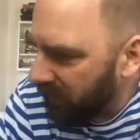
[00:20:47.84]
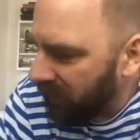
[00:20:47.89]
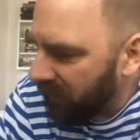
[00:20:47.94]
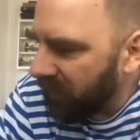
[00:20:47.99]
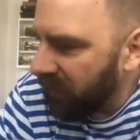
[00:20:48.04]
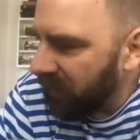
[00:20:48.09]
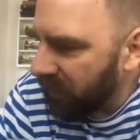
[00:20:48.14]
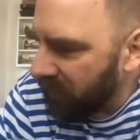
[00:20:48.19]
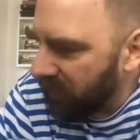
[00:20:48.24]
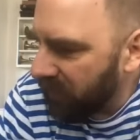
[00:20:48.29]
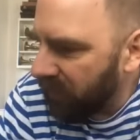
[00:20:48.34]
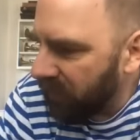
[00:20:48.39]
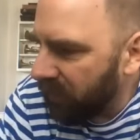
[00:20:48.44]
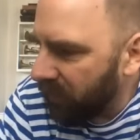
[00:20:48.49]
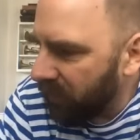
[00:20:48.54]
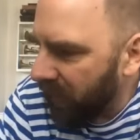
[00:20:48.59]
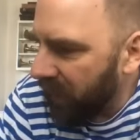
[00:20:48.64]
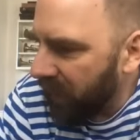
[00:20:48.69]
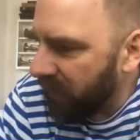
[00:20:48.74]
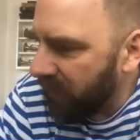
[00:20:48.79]

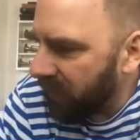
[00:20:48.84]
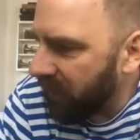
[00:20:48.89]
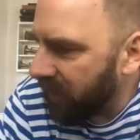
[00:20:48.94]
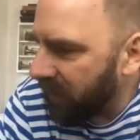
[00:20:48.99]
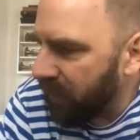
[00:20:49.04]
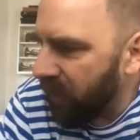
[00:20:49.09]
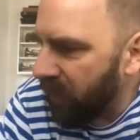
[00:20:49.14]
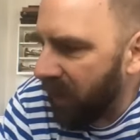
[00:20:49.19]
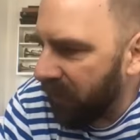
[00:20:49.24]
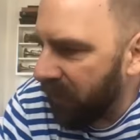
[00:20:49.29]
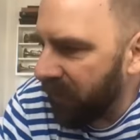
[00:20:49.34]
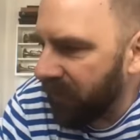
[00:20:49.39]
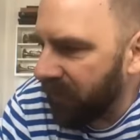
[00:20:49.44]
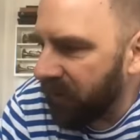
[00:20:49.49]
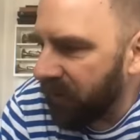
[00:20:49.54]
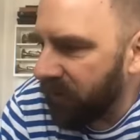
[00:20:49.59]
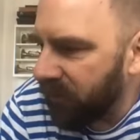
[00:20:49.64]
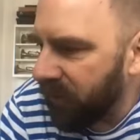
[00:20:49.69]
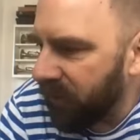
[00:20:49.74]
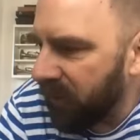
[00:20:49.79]
great and inspiring to
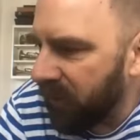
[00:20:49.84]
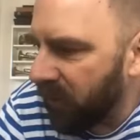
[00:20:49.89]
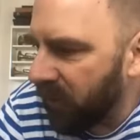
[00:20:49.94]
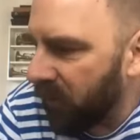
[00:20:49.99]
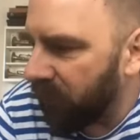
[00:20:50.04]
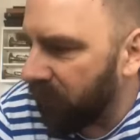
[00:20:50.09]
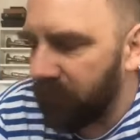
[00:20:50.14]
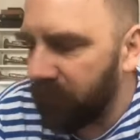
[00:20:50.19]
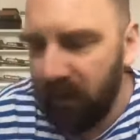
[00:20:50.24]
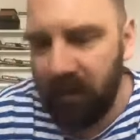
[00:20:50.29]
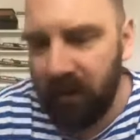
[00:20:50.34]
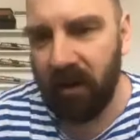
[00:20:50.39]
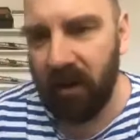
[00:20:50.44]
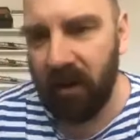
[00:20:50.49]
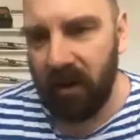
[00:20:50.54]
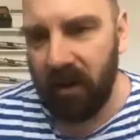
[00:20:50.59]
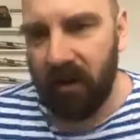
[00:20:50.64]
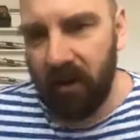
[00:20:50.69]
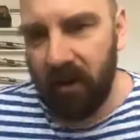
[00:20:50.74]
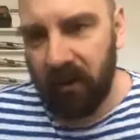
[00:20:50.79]
do that
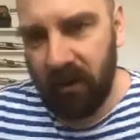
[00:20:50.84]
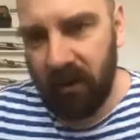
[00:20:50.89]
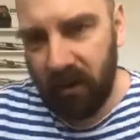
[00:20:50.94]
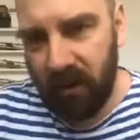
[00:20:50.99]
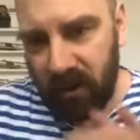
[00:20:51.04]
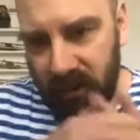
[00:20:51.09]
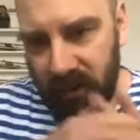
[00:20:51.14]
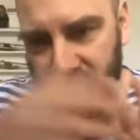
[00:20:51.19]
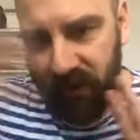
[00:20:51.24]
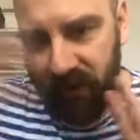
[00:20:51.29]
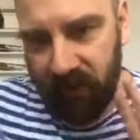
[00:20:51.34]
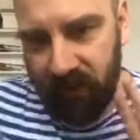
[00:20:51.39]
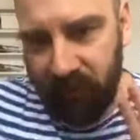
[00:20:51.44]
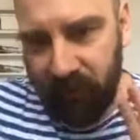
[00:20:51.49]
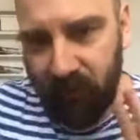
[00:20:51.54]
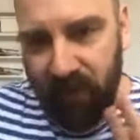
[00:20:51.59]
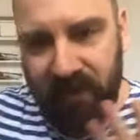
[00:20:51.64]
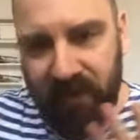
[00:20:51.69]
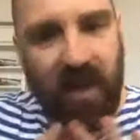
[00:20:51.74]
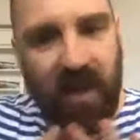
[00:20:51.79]
on
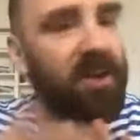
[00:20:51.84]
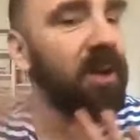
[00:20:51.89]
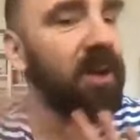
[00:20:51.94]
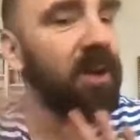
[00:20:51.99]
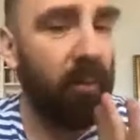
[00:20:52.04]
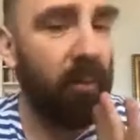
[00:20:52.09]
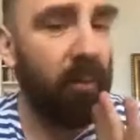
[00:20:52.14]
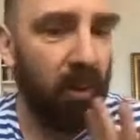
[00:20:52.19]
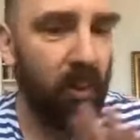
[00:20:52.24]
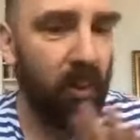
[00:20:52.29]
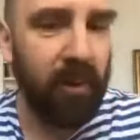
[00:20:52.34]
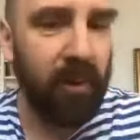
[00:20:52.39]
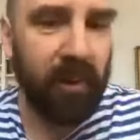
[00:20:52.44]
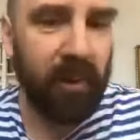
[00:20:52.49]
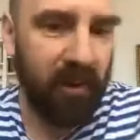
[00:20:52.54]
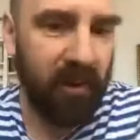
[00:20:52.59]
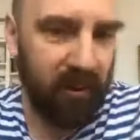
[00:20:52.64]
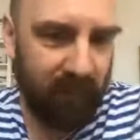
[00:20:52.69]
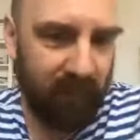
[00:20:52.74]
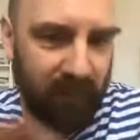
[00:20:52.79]
for such a long moment,
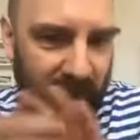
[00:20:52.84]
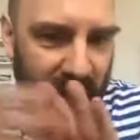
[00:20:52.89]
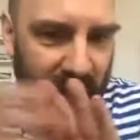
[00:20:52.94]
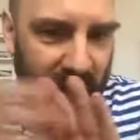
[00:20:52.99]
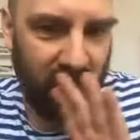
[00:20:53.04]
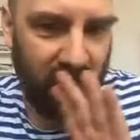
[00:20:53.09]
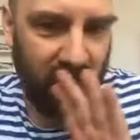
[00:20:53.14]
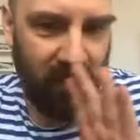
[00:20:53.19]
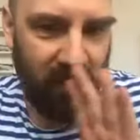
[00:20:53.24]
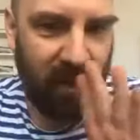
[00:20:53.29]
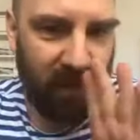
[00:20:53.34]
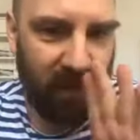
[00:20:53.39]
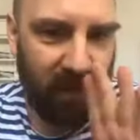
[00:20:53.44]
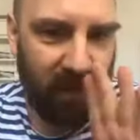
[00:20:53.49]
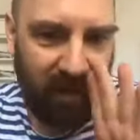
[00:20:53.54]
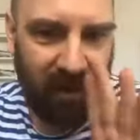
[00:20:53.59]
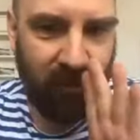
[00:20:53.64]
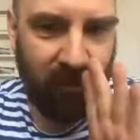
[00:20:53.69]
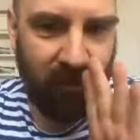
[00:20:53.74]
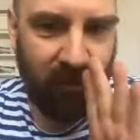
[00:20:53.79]
you know, like
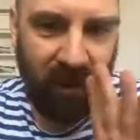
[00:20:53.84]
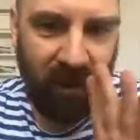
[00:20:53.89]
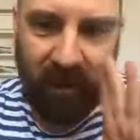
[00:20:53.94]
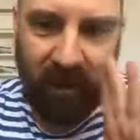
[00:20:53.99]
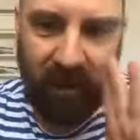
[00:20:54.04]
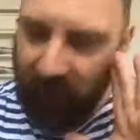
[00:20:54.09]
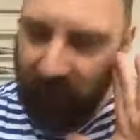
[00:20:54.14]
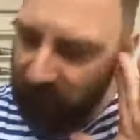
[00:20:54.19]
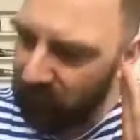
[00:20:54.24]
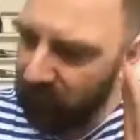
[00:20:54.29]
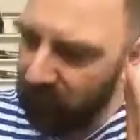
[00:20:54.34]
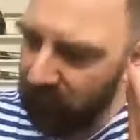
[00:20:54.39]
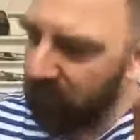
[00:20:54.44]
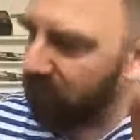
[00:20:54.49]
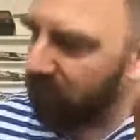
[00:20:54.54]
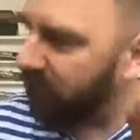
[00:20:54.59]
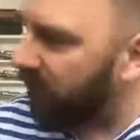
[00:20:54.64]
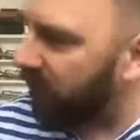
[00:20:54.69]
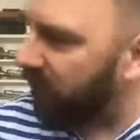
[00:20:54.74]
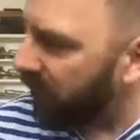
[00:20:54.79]
really like for
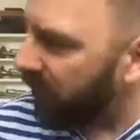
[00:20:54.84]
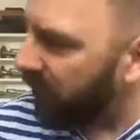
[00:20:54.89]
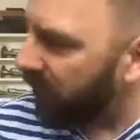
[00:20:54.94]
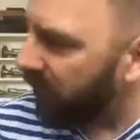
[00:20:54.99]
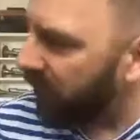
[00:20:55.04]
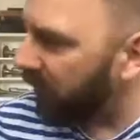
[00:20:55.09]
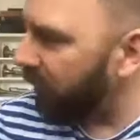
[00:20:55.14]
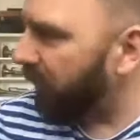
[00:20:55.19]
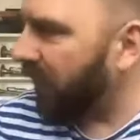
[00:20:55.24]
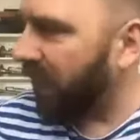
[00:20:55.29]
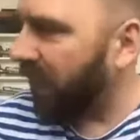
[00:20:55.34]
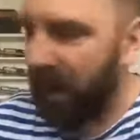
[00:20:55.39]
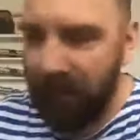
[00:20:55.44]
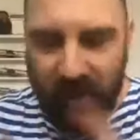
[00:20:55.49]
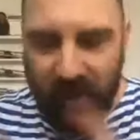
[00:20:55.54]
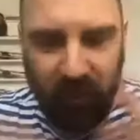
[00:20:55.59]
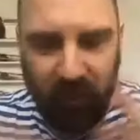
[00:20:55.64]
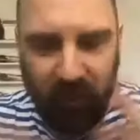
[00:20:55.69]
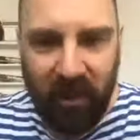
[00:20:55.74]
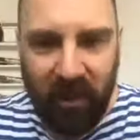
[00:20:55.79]
being able to be in the
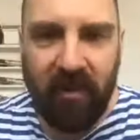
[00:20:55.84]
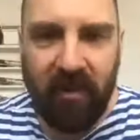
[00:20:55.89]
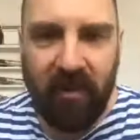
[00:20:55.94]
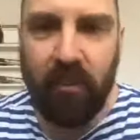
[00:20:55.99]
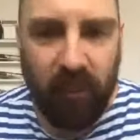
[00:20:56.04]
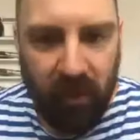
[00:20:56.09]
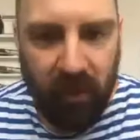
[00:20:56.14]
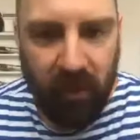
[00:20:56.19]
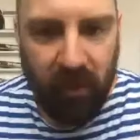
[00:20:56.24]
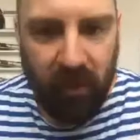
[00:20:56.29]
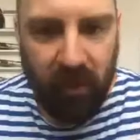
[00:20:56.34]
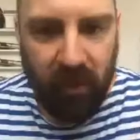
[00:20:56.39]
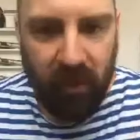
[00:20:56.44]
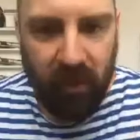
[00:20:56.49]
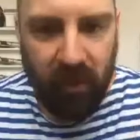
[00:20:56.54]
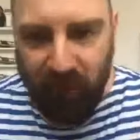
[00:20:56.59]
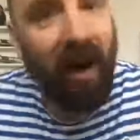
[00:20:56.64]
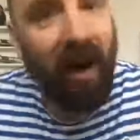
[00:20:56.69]
studio for half a year.